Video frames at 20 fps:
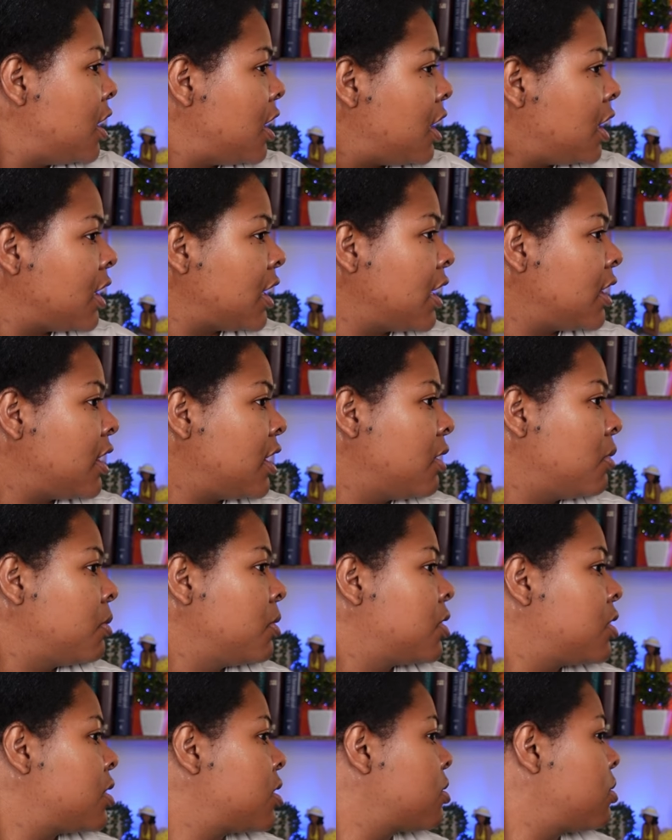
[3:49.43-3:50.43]
and I think we're
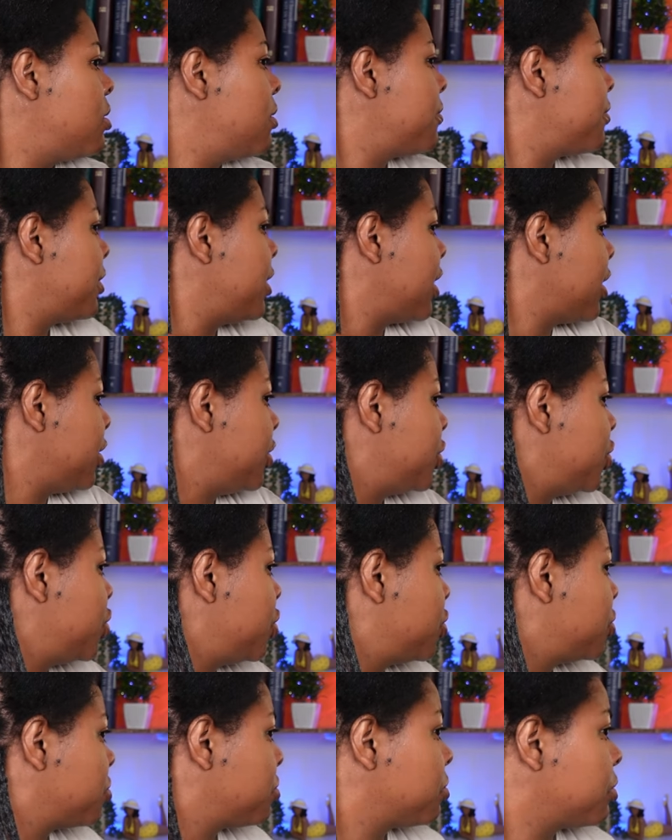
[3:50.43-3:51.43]
just going for like a
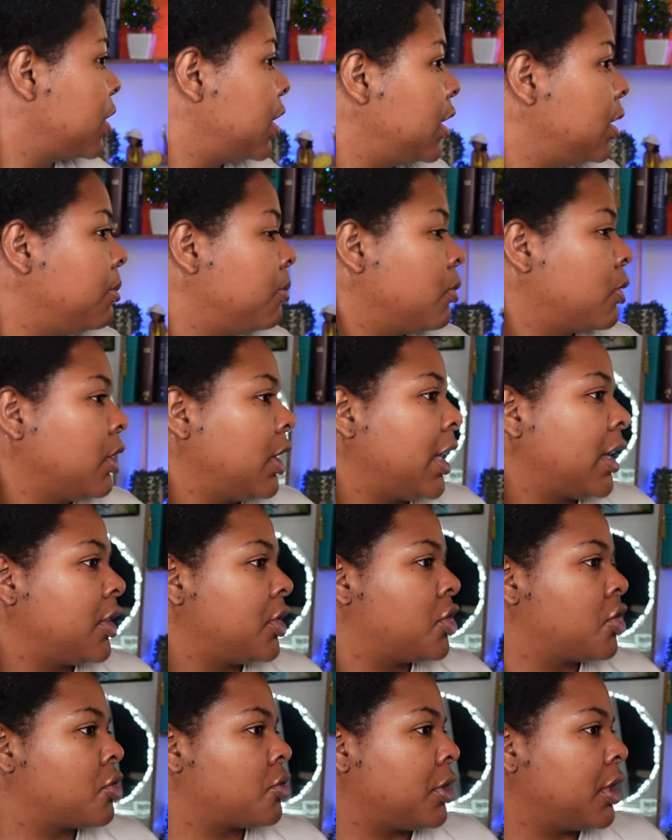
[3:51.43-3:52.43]
straight, more like a
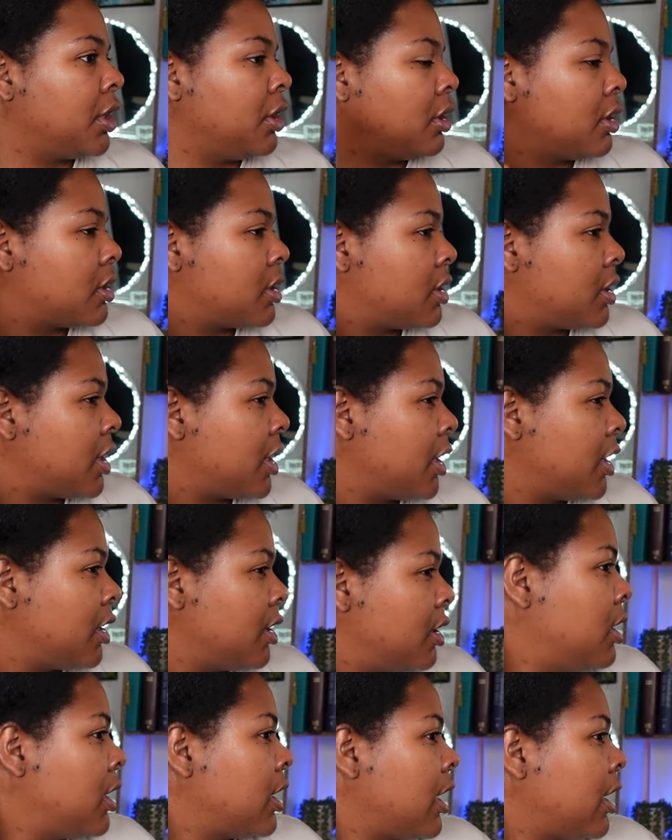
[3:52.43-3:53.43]
straight look today.
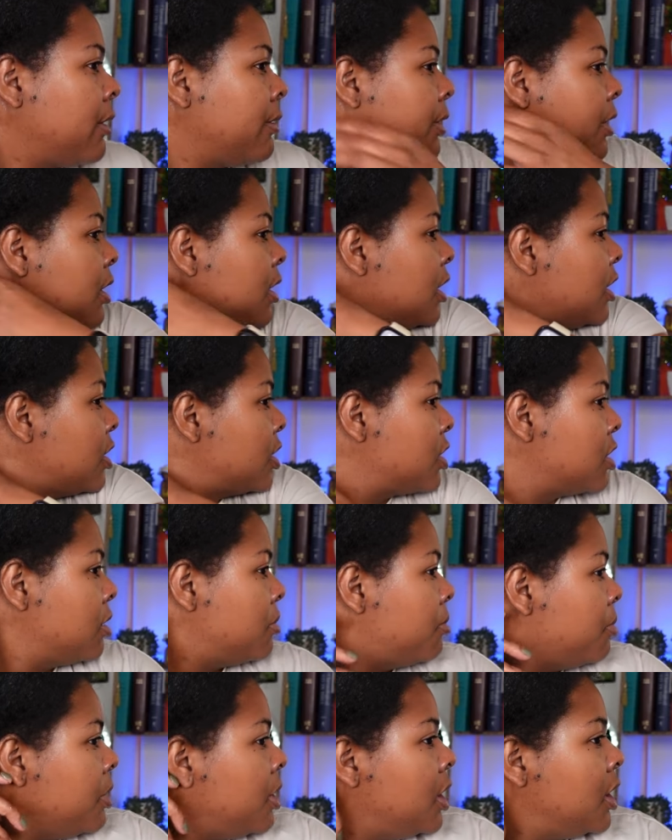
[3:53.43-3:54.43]
Like everything
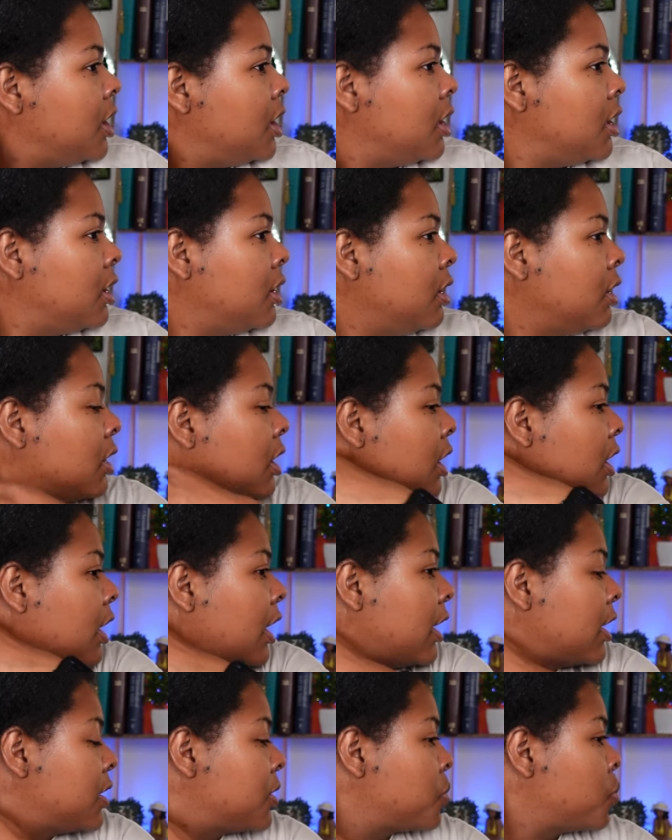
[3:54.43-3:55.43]
should be looking
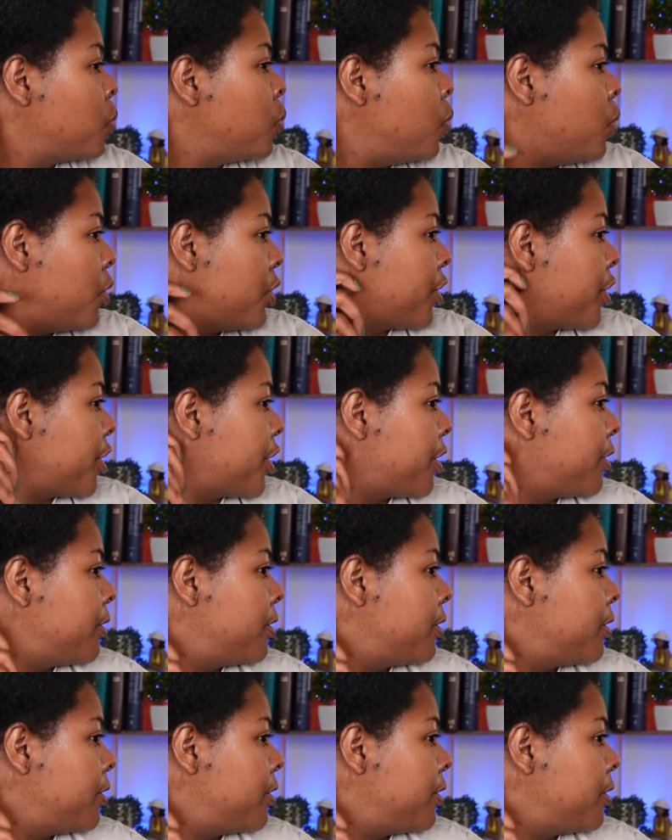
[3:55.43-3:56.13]
like it's water.